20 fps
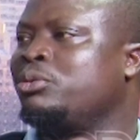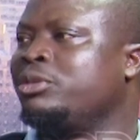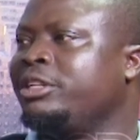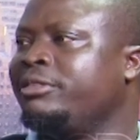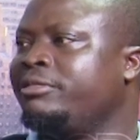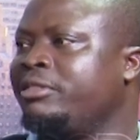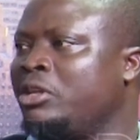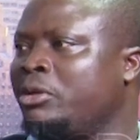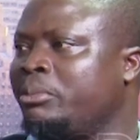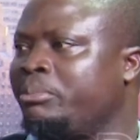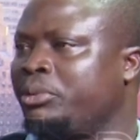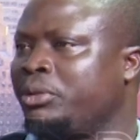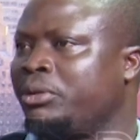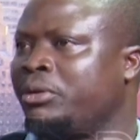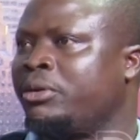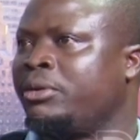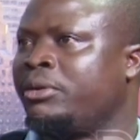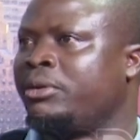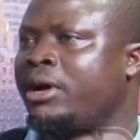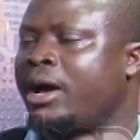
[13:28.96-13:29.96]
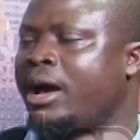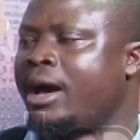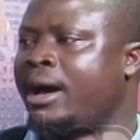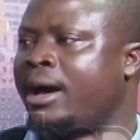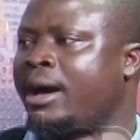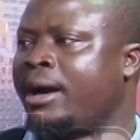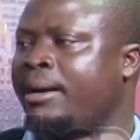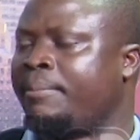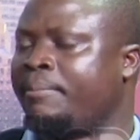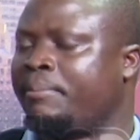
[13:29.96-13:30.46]
develop your
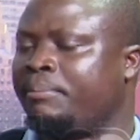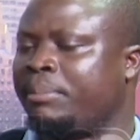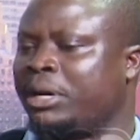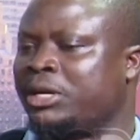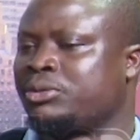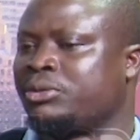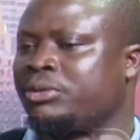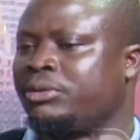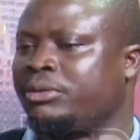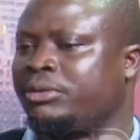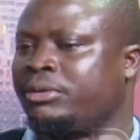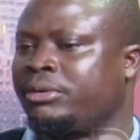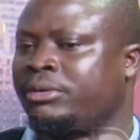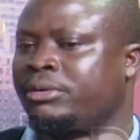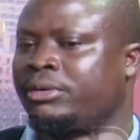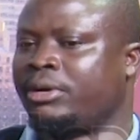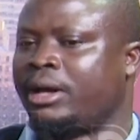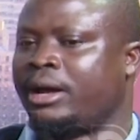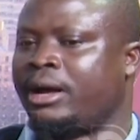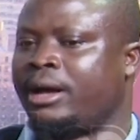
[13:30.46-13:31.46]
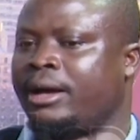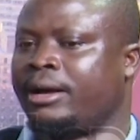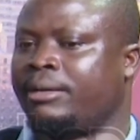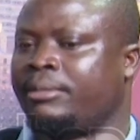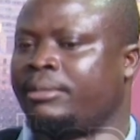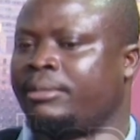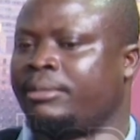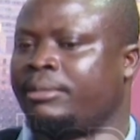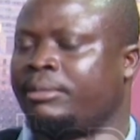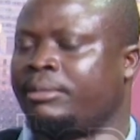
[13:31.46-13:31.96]
uh, personal uh,
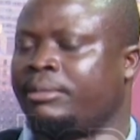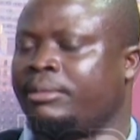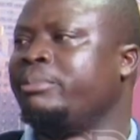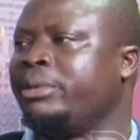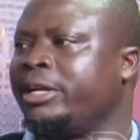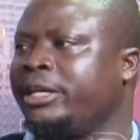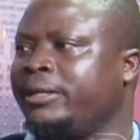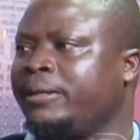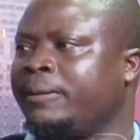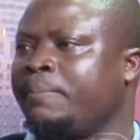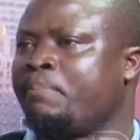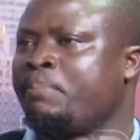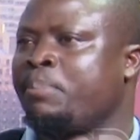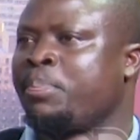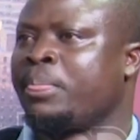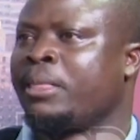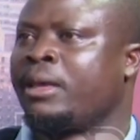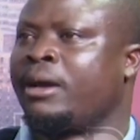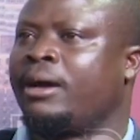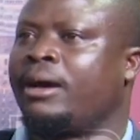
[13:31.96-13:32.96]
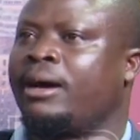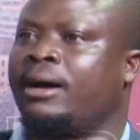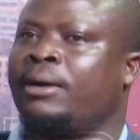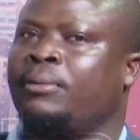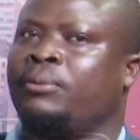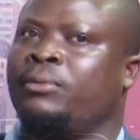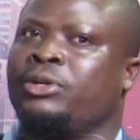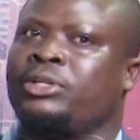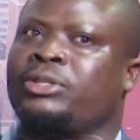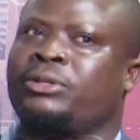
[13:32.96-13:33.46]
development.
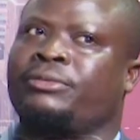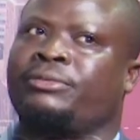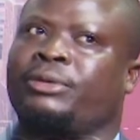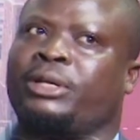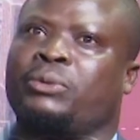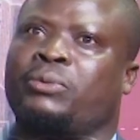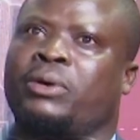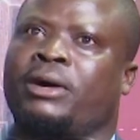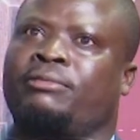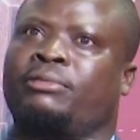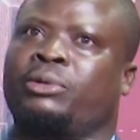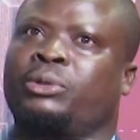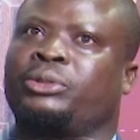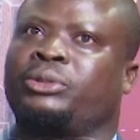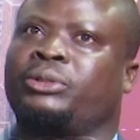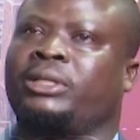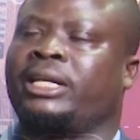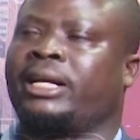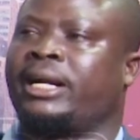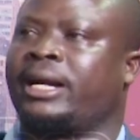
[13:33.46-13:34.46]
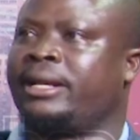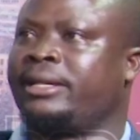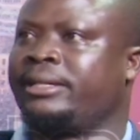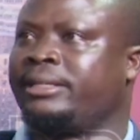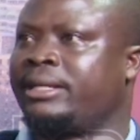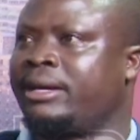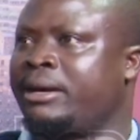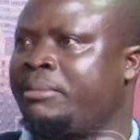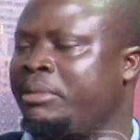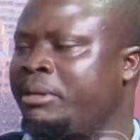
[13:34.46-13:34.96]
what often we have also
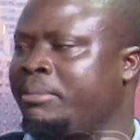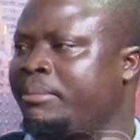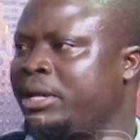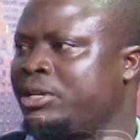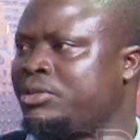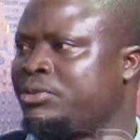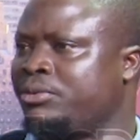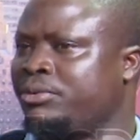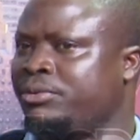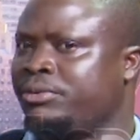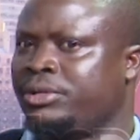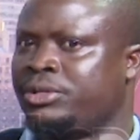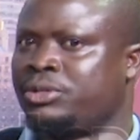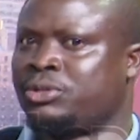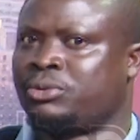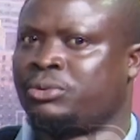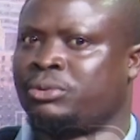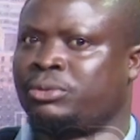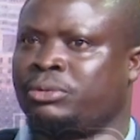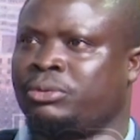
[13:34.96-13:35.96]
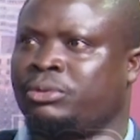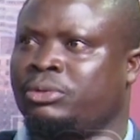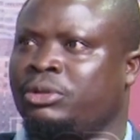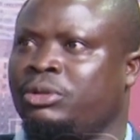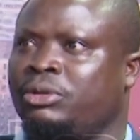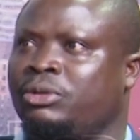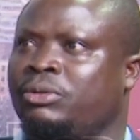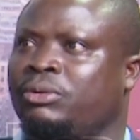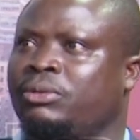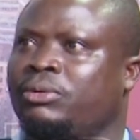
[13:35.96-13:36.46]
encouraged our members to do is to
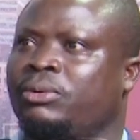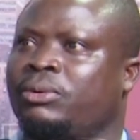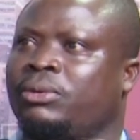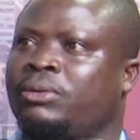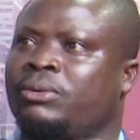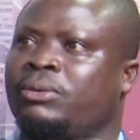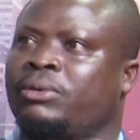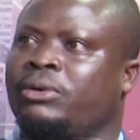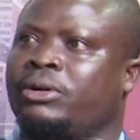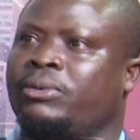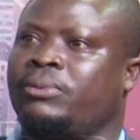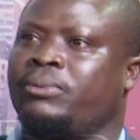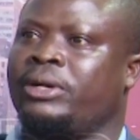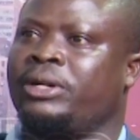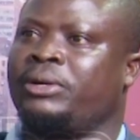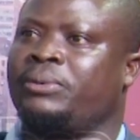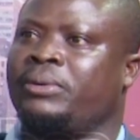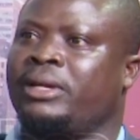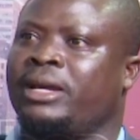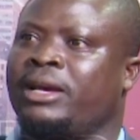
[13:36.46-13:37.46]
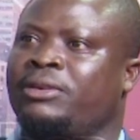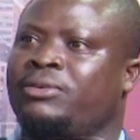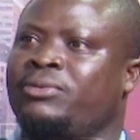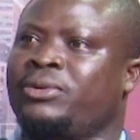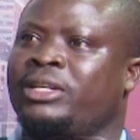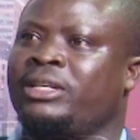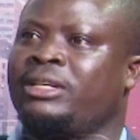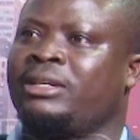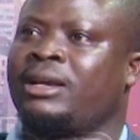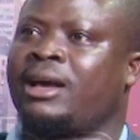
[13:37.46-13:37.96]
look, when we are
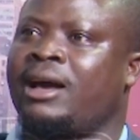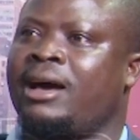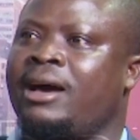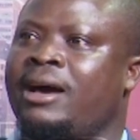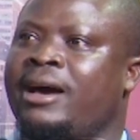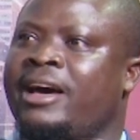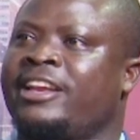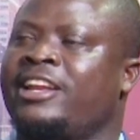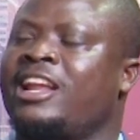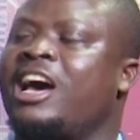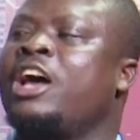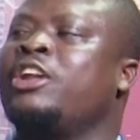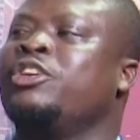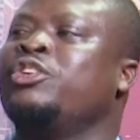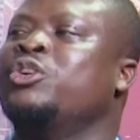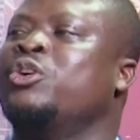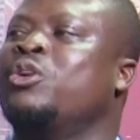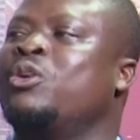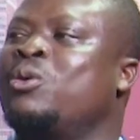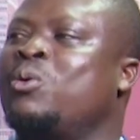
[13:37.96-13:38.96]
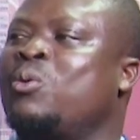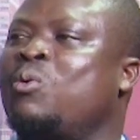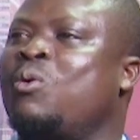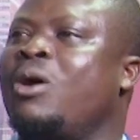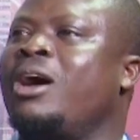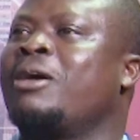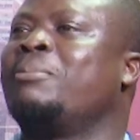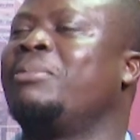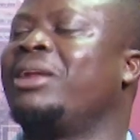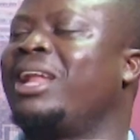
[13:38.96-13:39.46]
doing uh, an annual
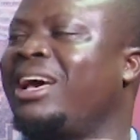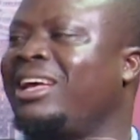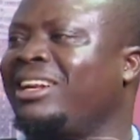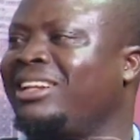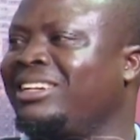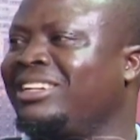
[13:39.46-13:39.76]
work plan,